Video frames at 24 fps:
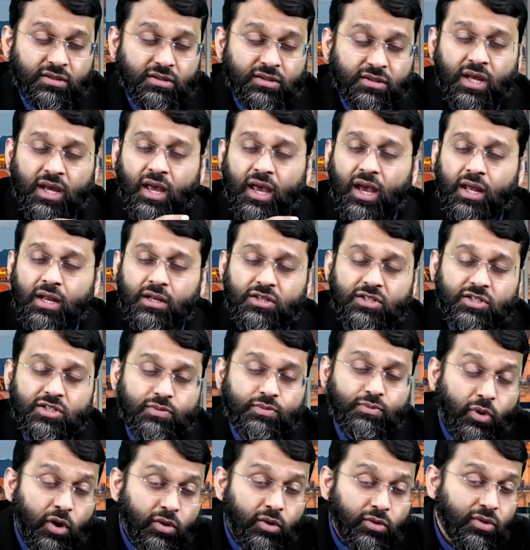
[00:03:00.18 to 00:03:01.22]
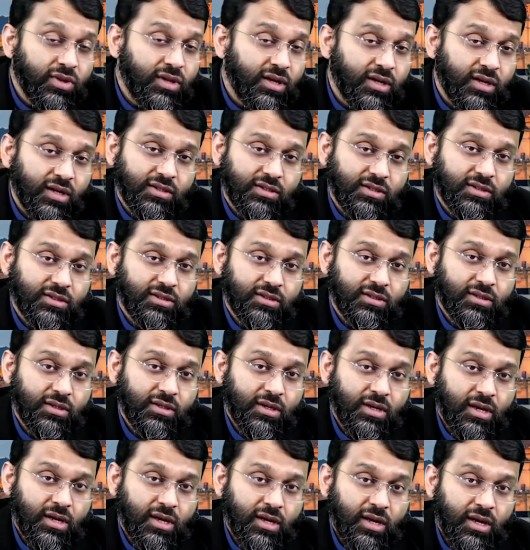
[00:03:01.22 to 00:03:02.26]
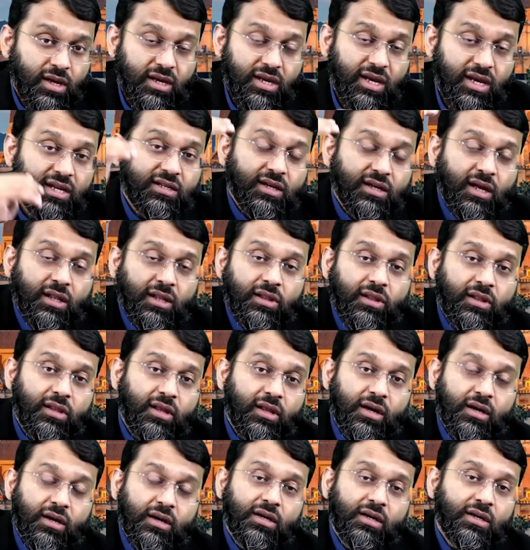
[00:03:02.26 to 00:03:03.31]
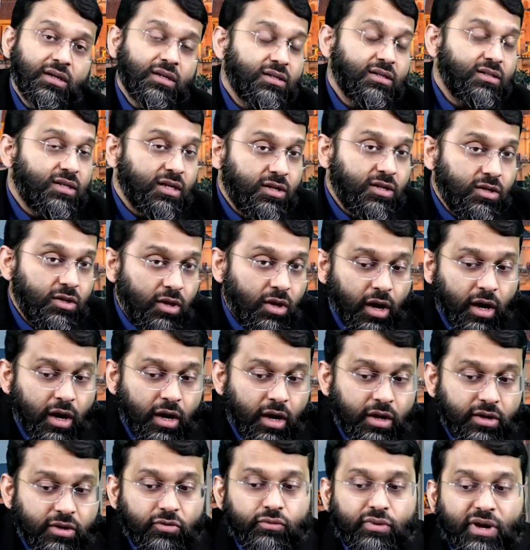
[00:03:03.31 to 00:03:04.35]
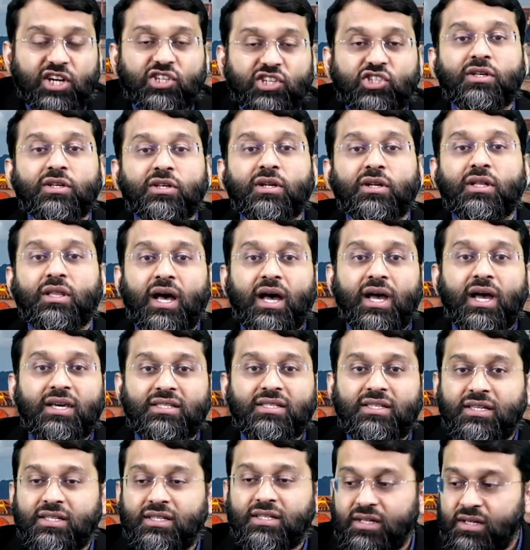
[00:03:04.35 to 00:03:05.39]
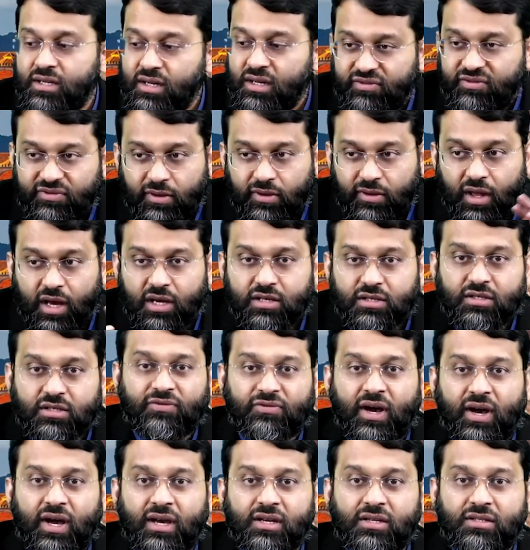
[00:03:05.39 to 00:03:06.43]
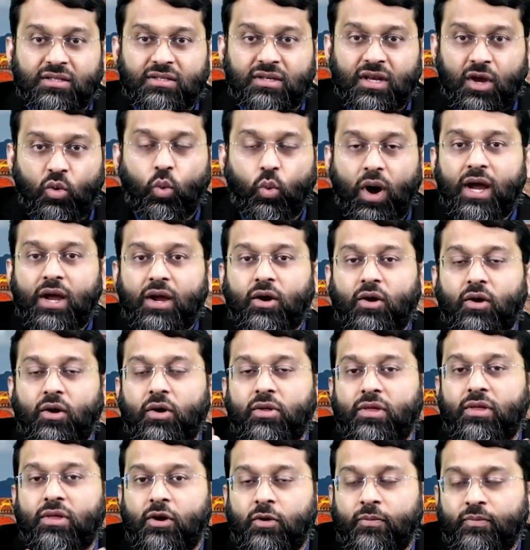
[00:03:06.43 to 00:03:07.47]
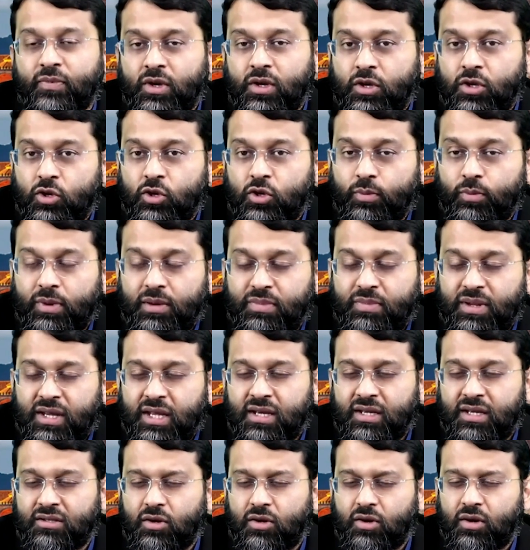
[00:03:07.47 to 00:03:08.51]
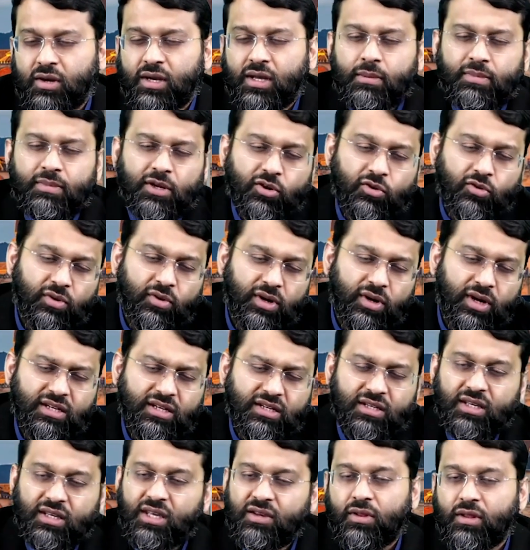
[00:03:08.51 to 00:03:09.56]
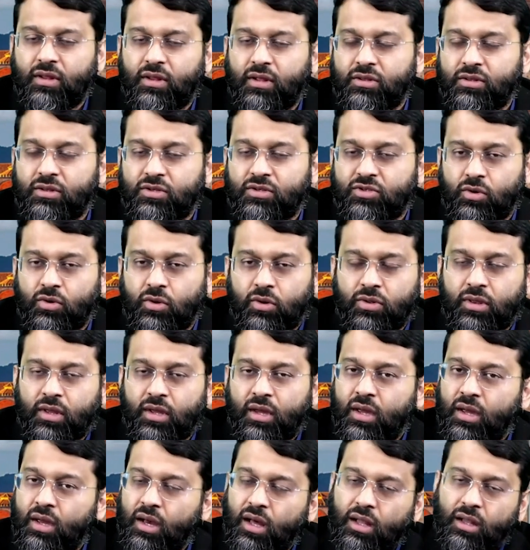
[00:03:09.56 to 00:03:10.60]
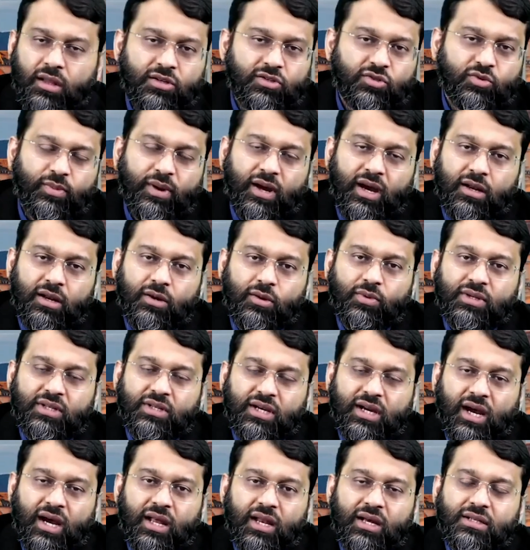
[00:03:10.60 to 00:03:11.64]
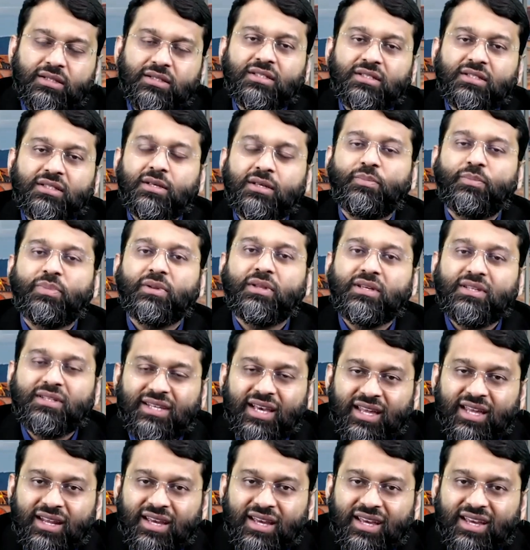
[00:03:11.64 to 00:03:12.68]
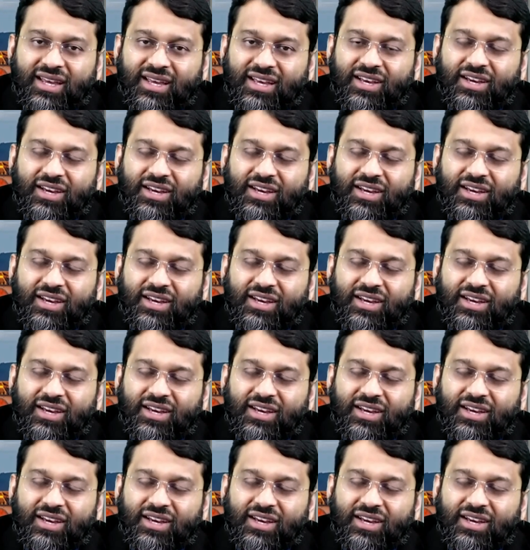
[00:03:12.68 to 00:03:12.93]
us and smarter than us. Yet Allah did not rationalize, he didn't philosophize, why are there human beings that are going to be creating evil on this earth? Allah subhanahu wa ta'ala simply said,